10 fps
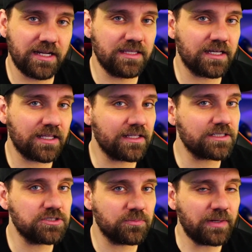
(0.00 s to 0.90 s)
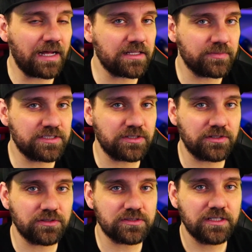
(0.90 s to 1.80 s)
and then collect your bounty
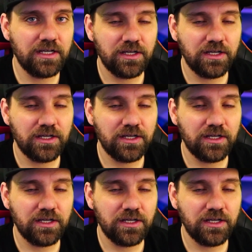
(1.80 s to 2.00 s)
materials